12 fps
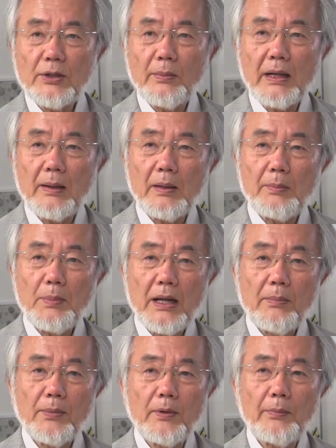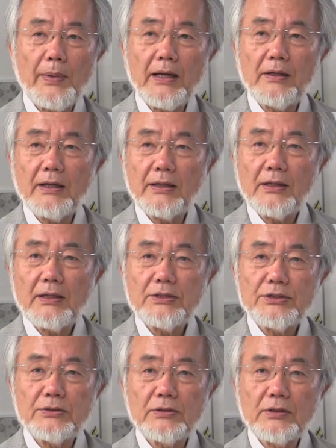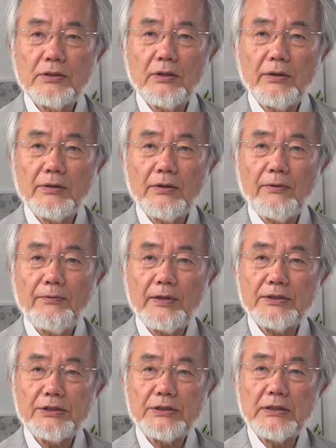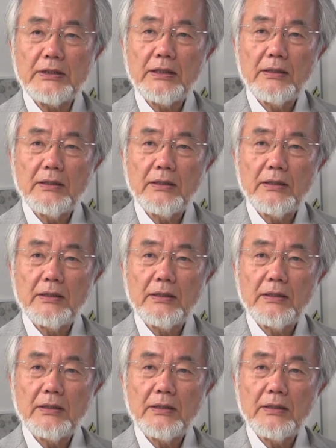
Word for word: so many people paid attention to autophagy.